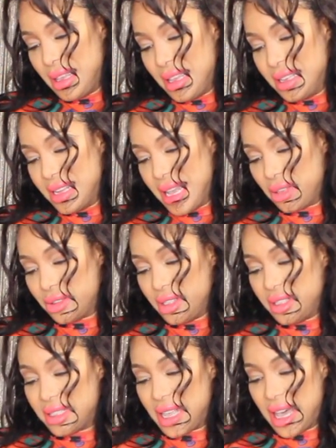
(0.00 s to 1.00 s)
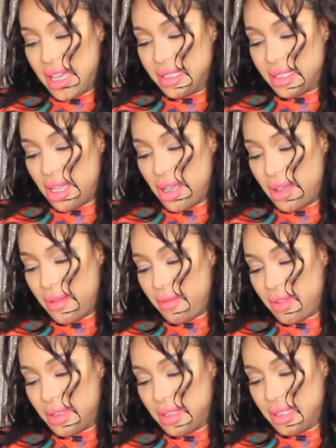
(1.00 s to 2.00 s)
and down to the size
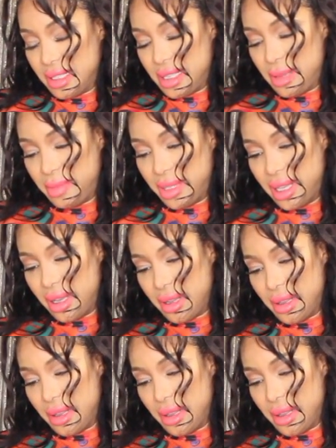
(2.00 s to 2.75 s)
of the template.